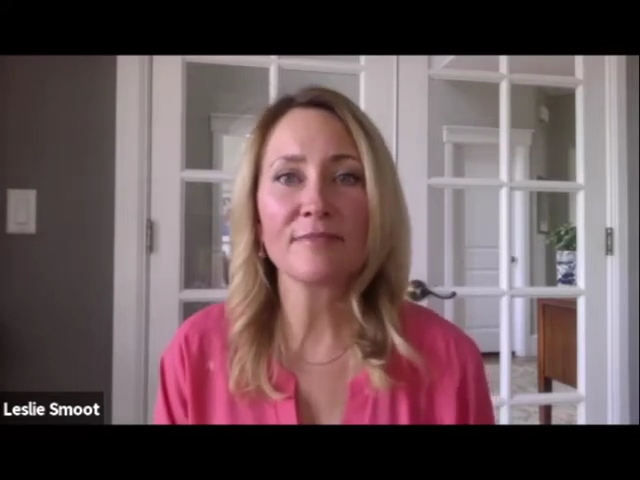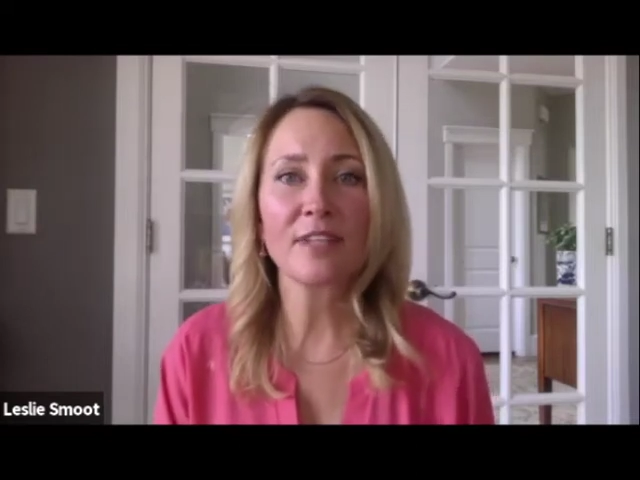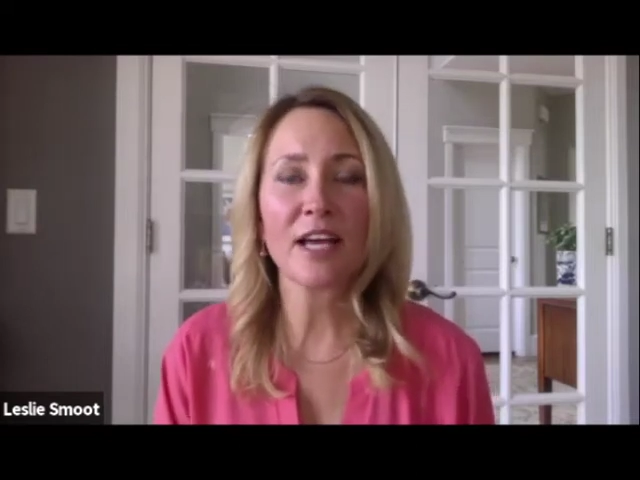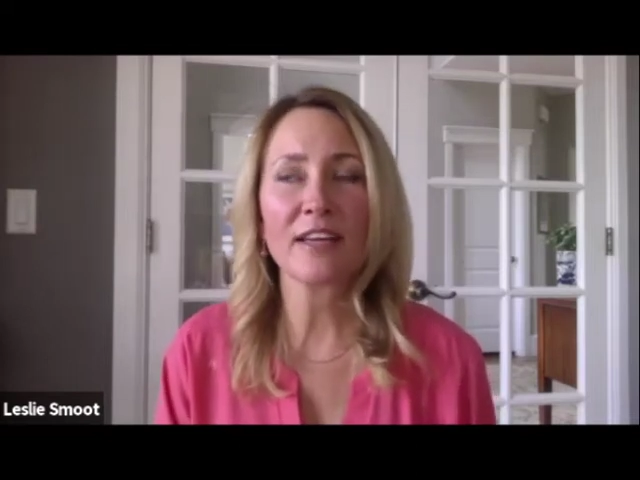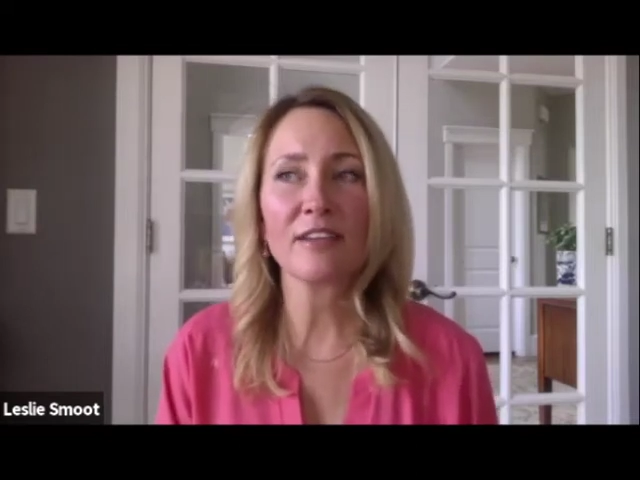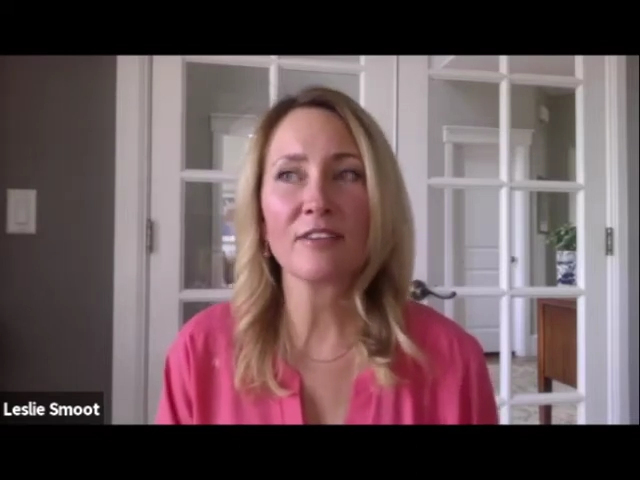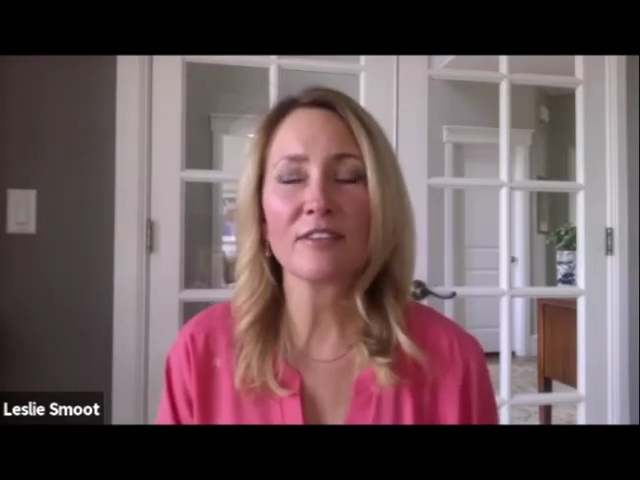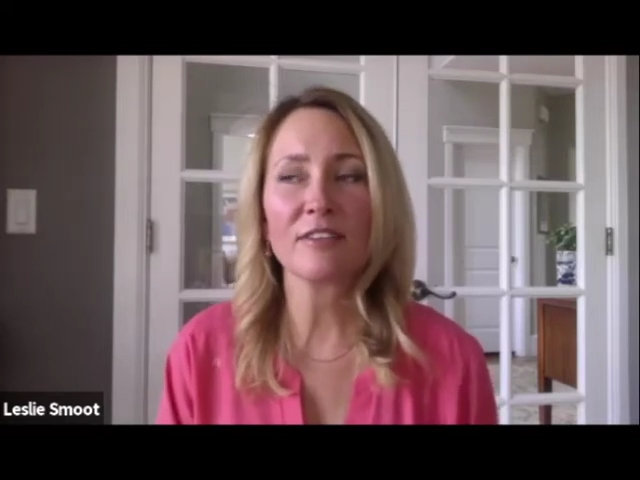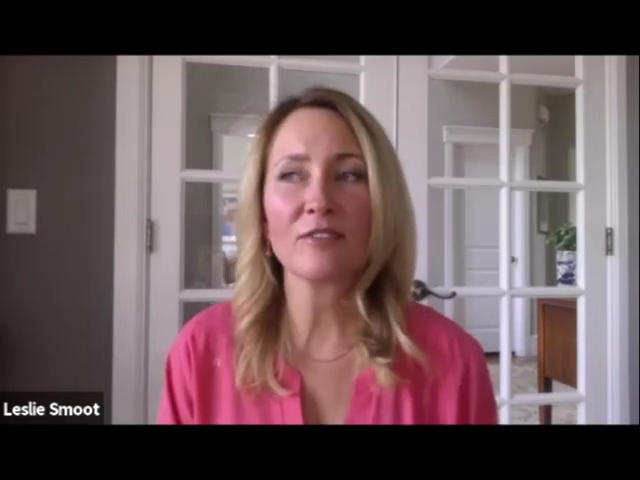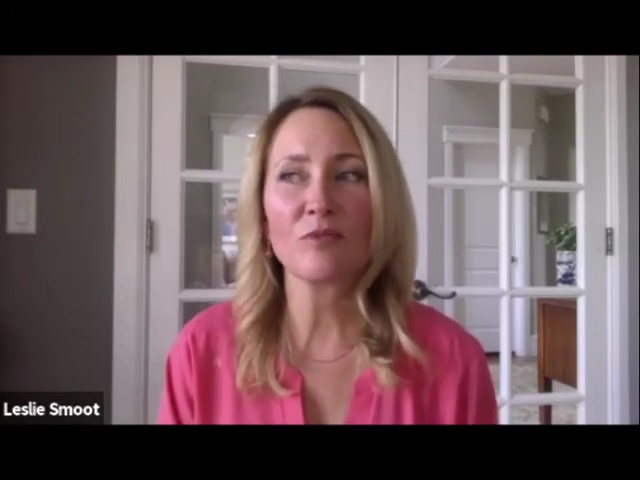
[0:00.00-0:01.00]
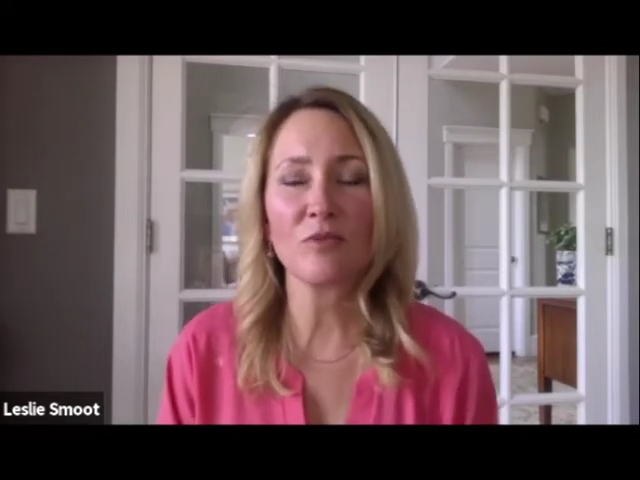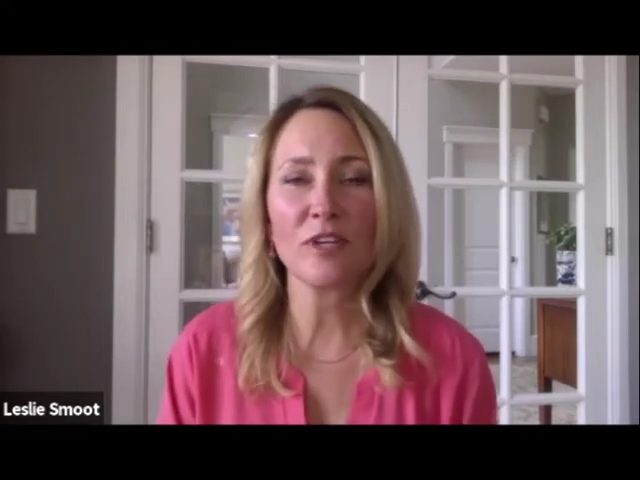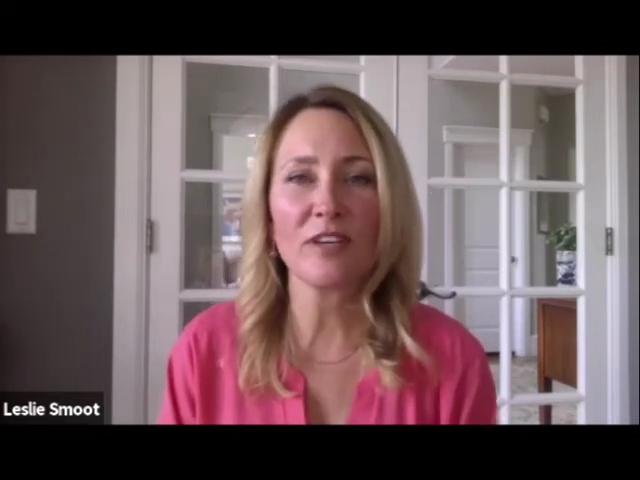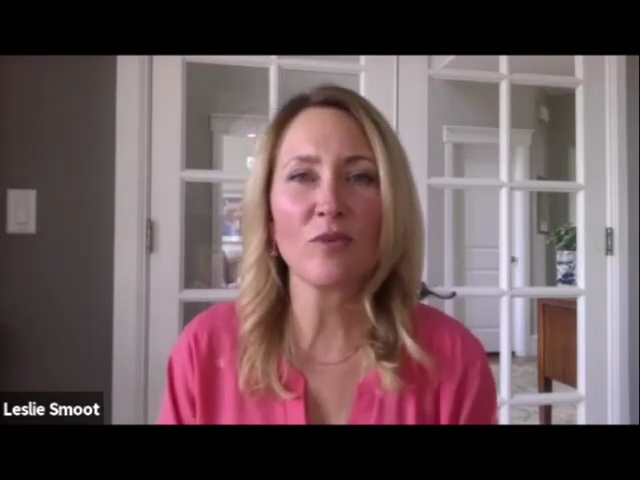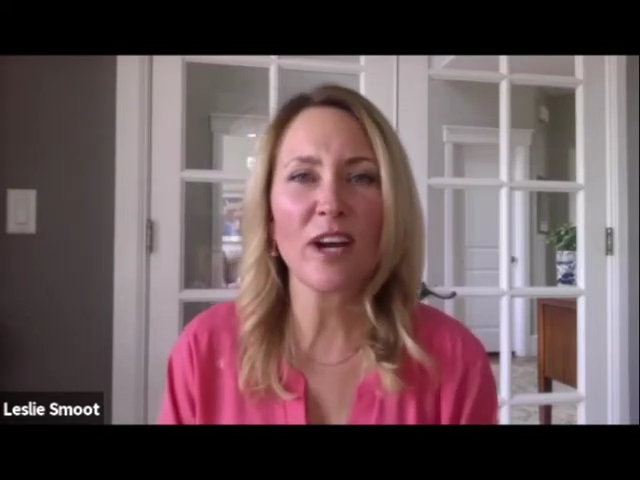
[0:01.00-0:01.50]
Like
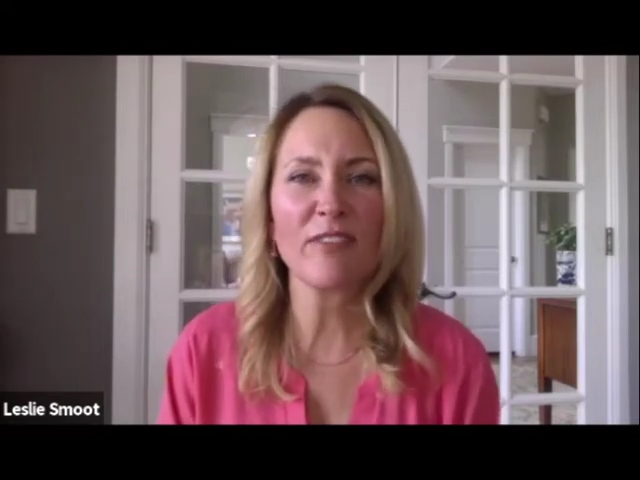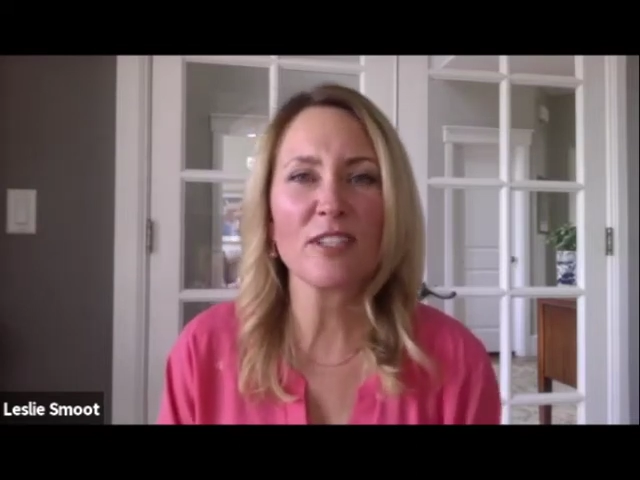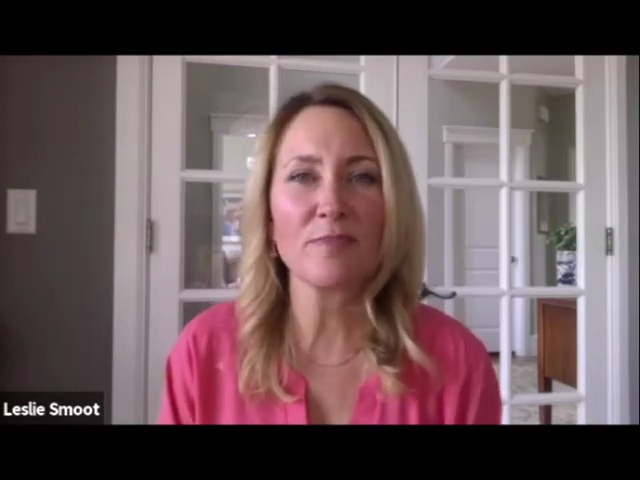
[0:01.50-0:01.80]
whatever's been